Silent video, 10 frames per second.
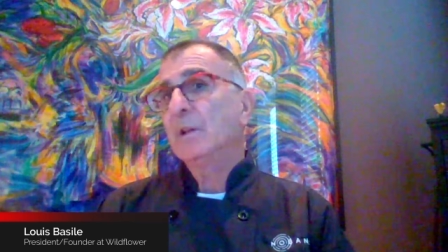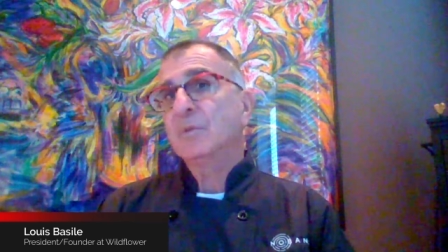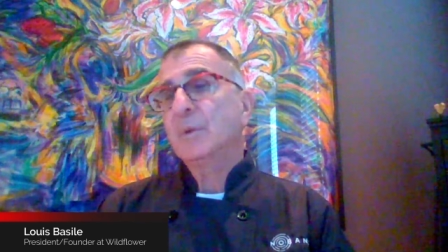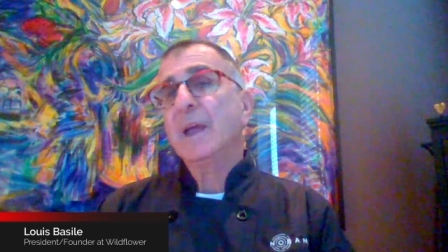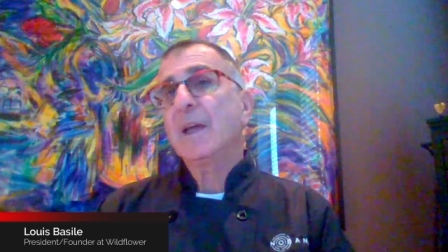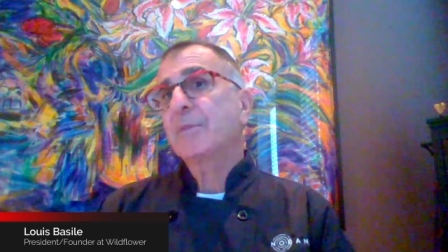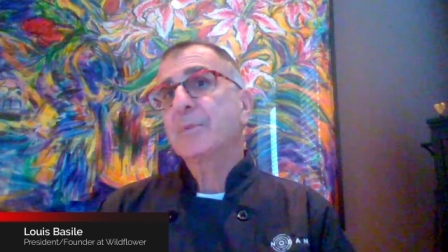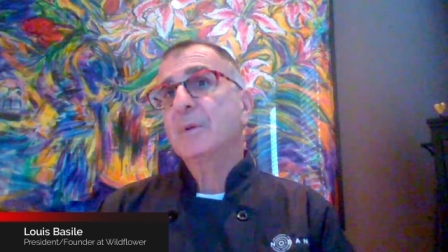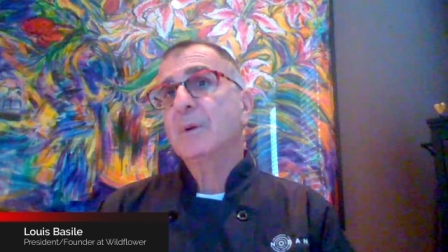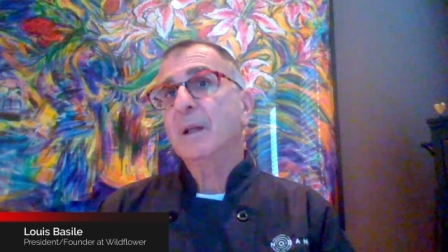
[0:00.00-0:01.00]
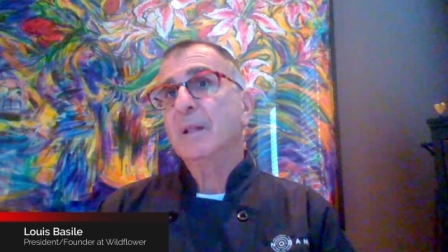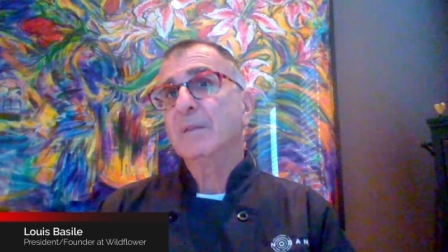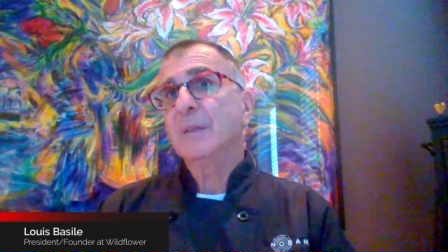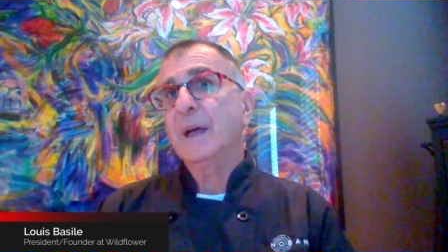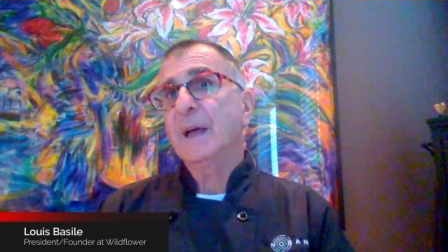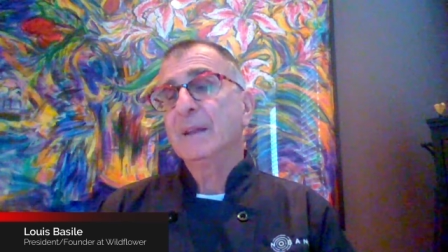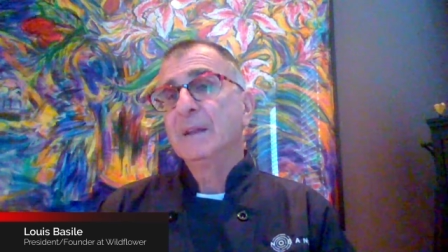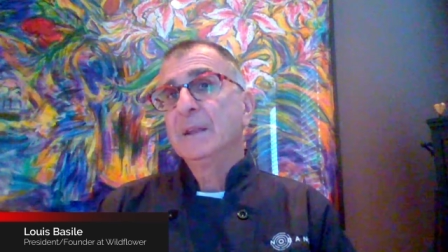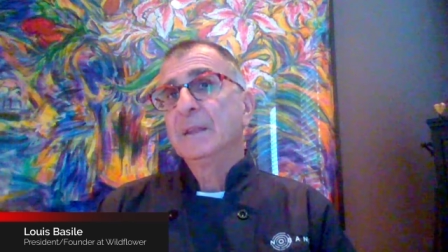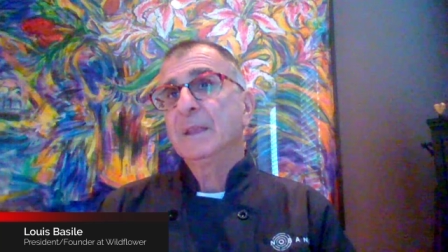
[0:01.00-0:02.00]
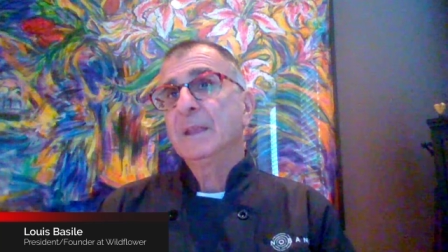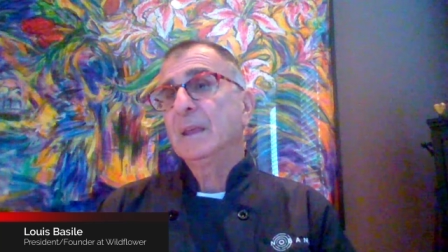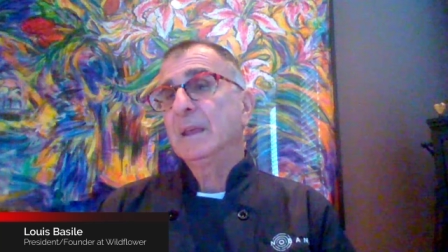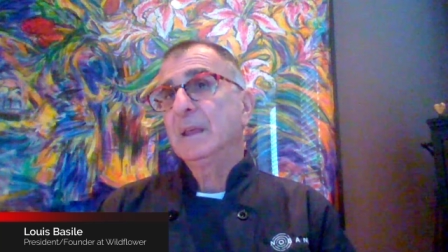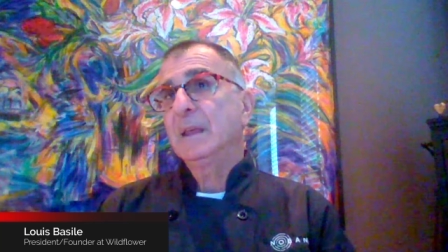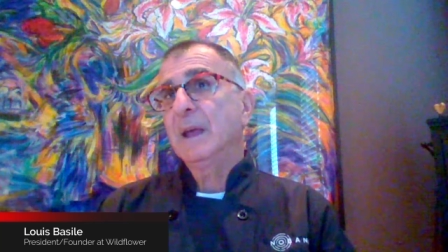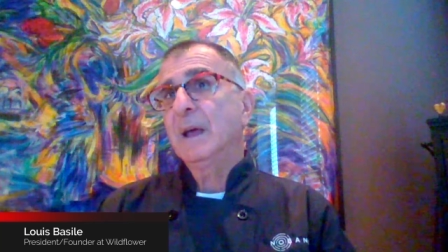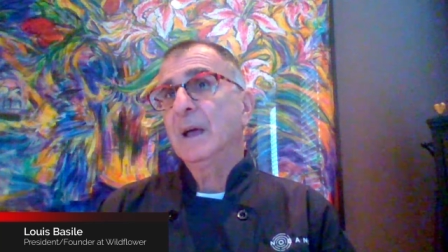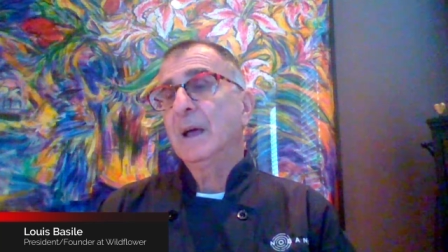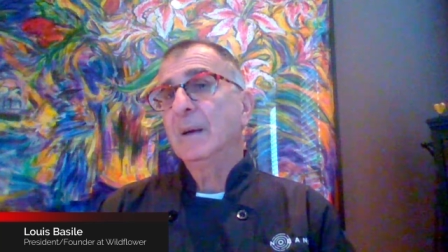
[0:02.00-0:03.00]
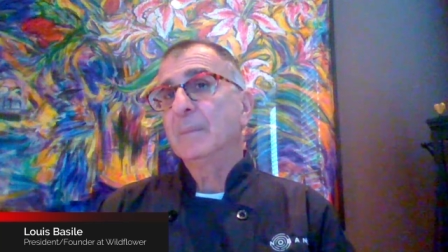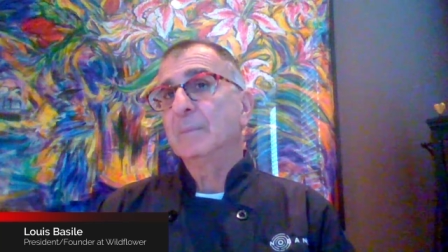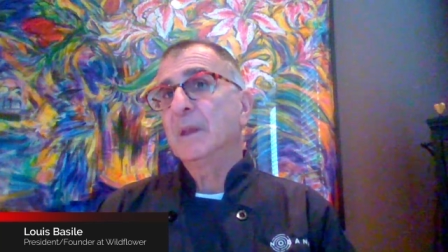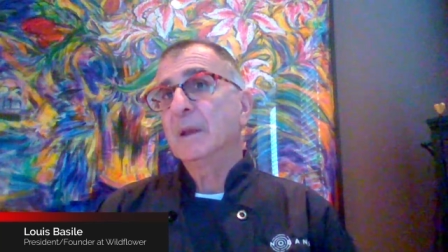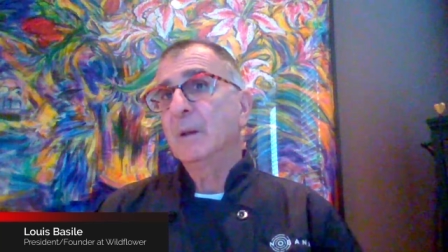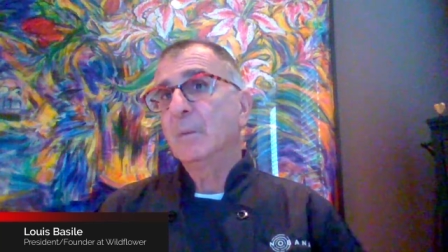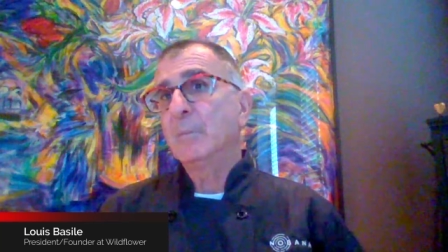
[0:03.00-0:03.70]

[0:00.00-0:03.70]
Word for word: once yeah. we got through all of that, the um, you know,